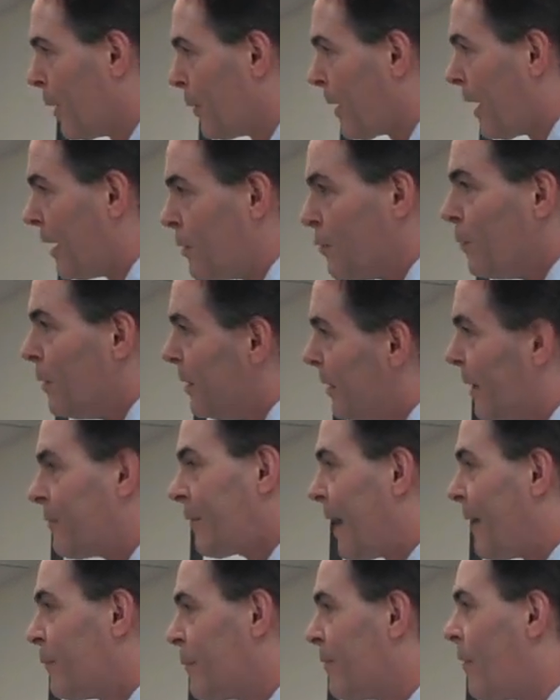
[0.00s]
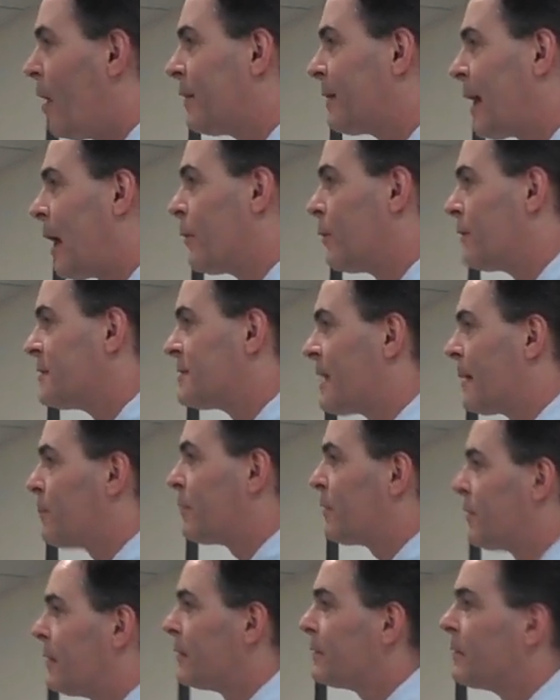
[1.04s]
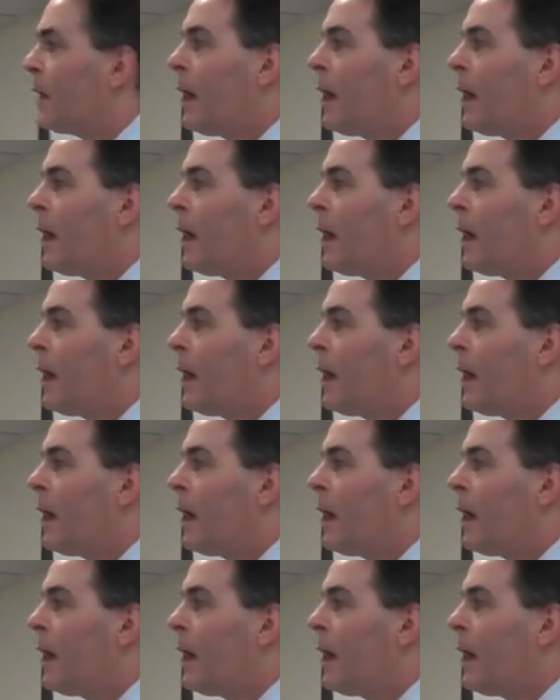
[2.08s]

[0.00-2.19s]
Okay, you will, we've all encountered this type of thing.